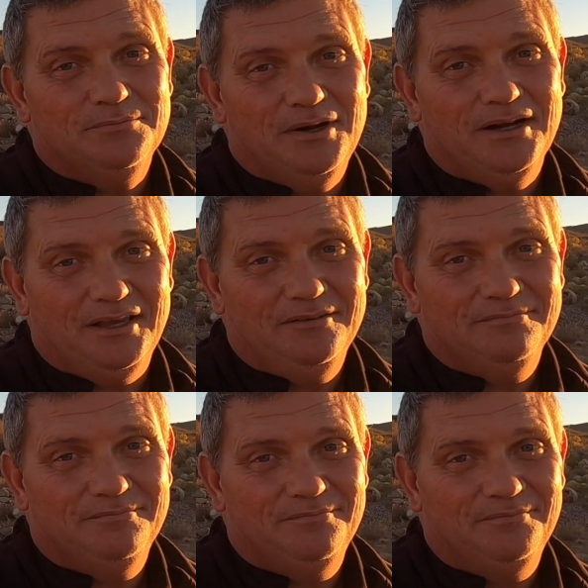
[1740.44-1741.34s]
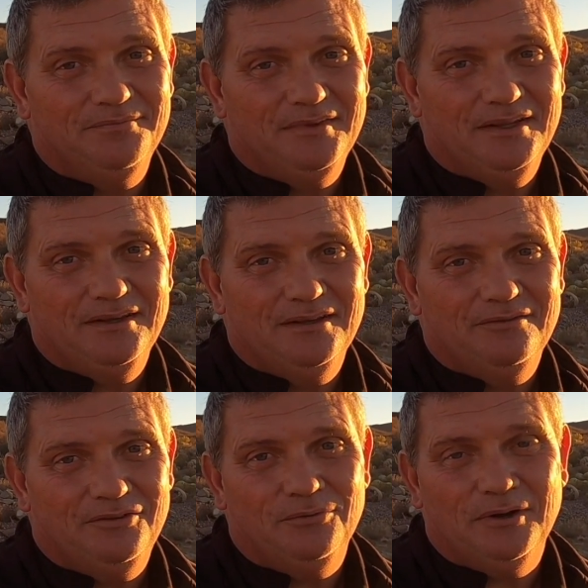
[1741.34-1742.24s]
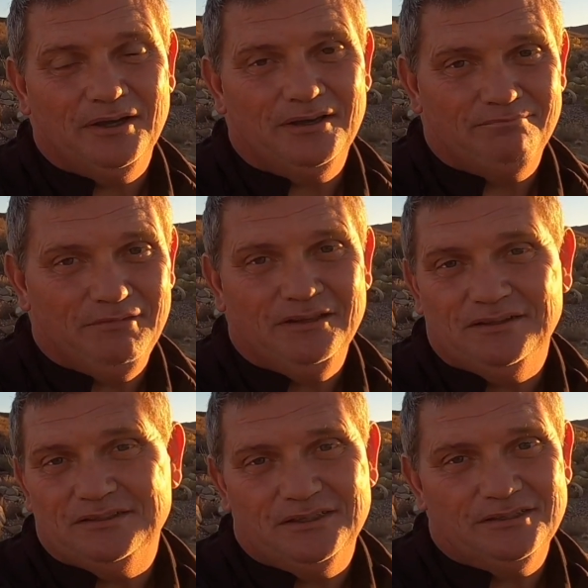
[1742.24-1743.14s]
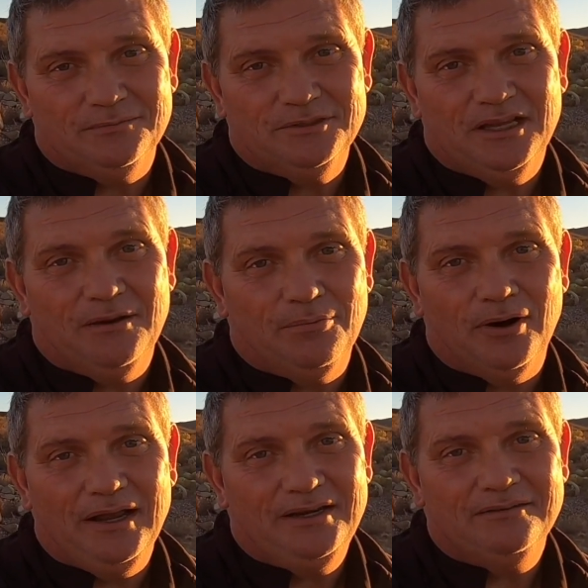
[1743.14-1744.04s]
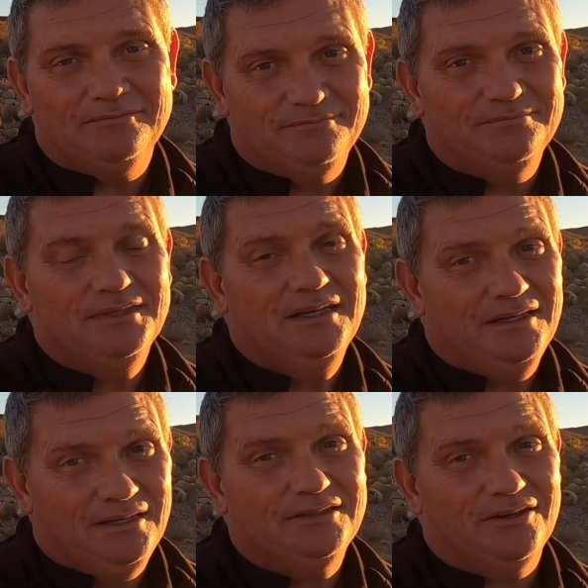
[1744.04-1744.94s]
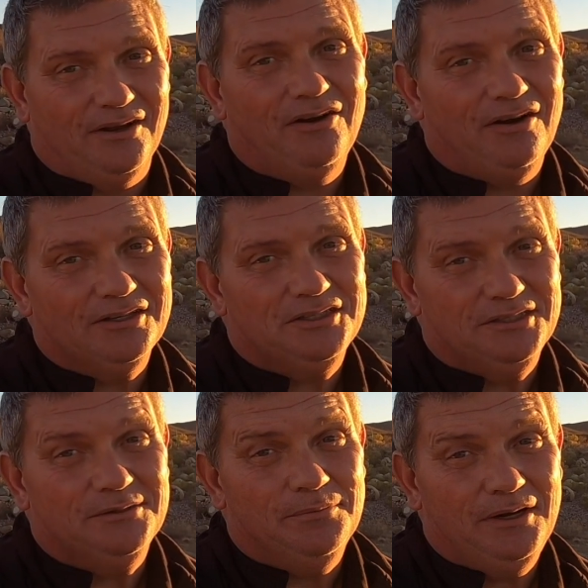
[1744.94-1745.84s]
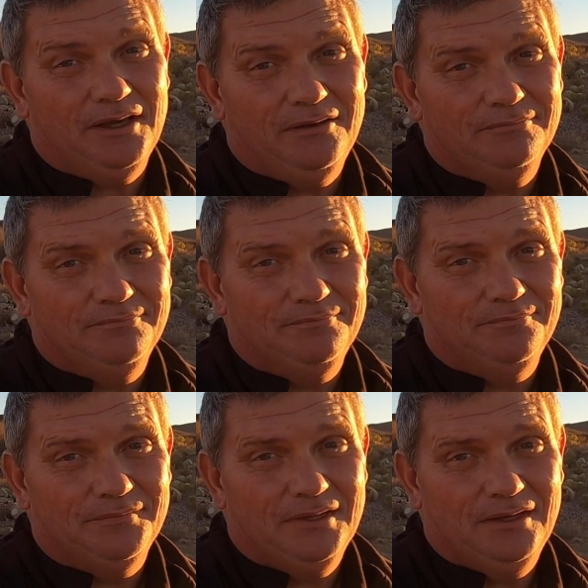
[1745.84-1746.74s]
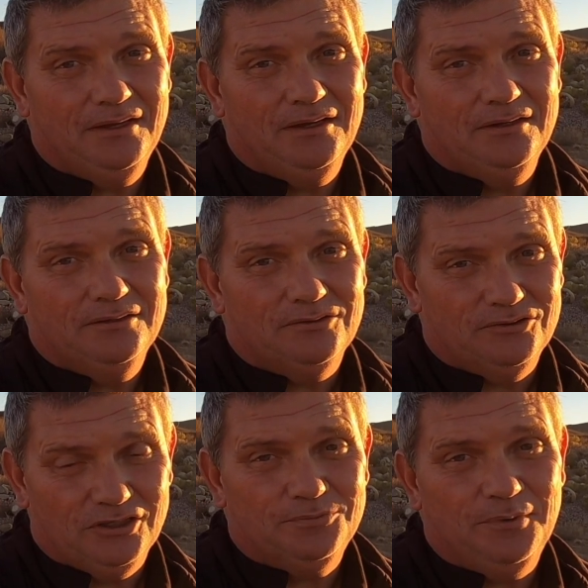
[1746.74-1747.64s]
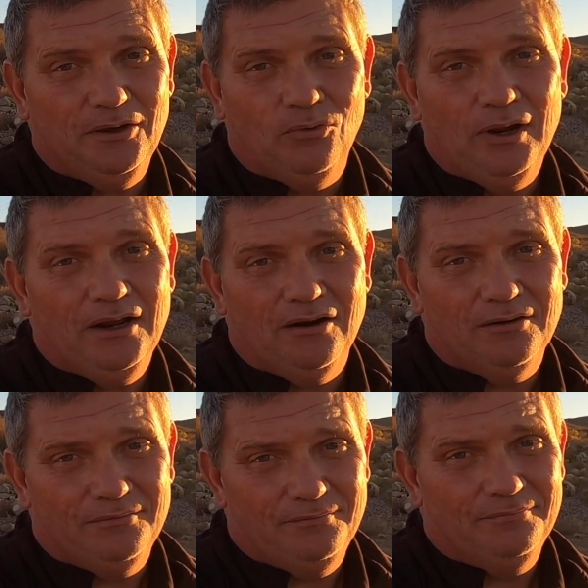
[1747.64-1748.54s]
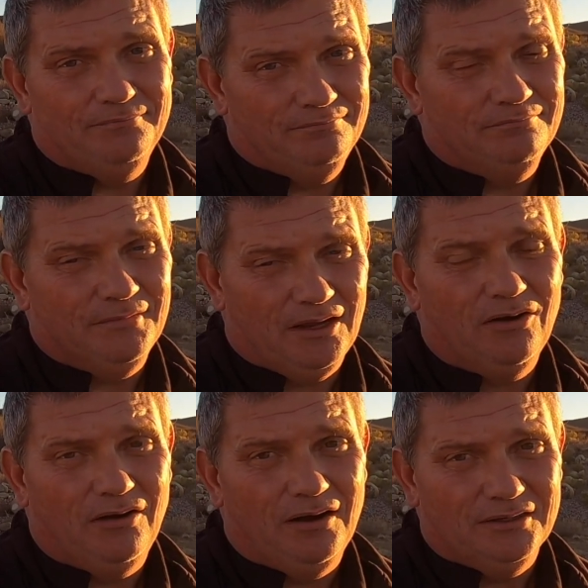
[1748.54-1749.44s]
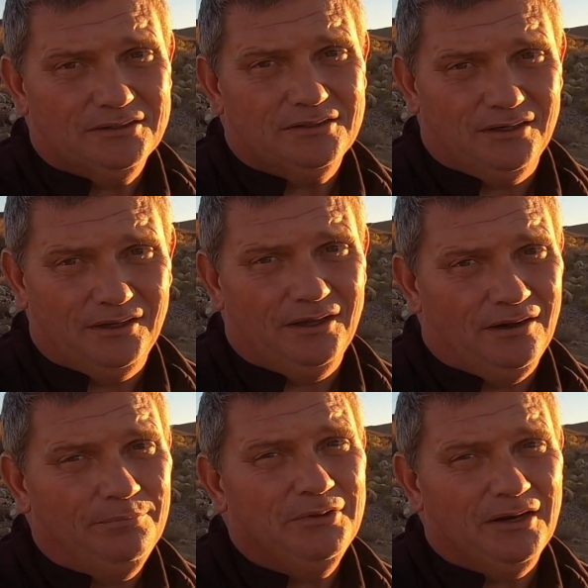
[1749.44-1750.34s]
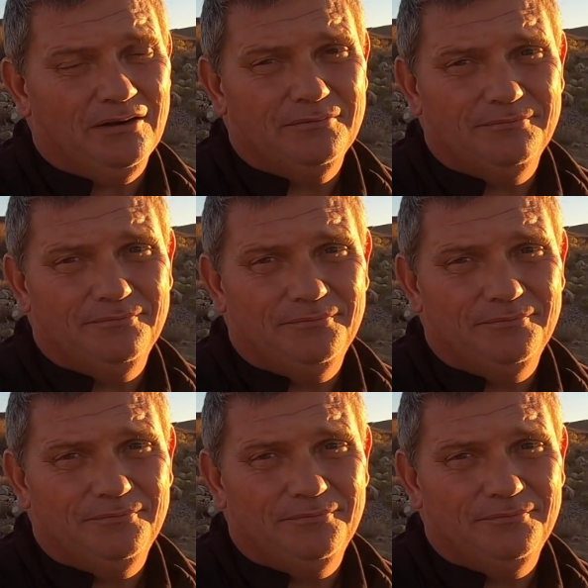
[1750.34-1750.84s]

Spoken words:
some money. If you want to get this system set up right, it's going to cost you some money. So just be aware, the cost can get up there.